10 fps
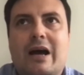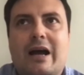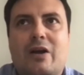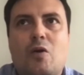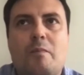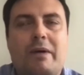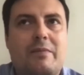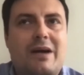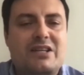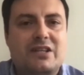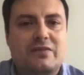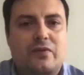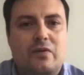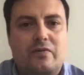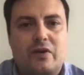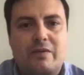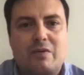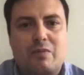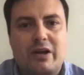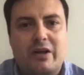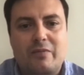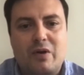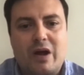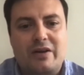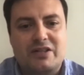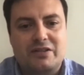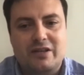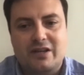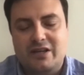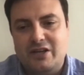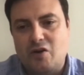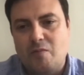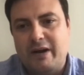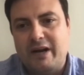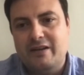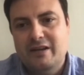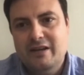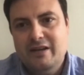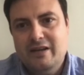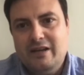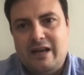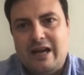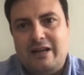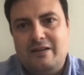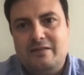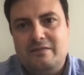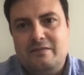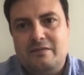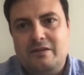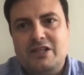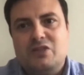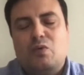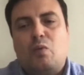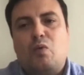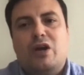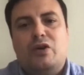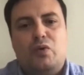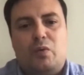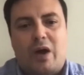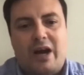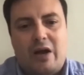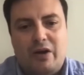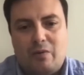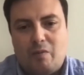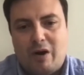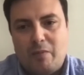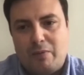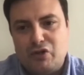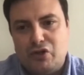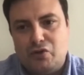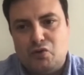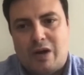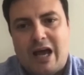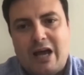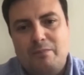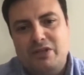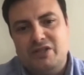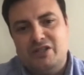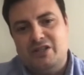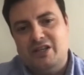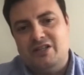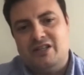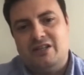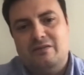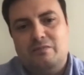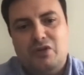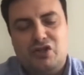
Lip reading: company mindset for everybody and every areas in the company. And this is what we are doing right now in our value proposition, to align business needs and business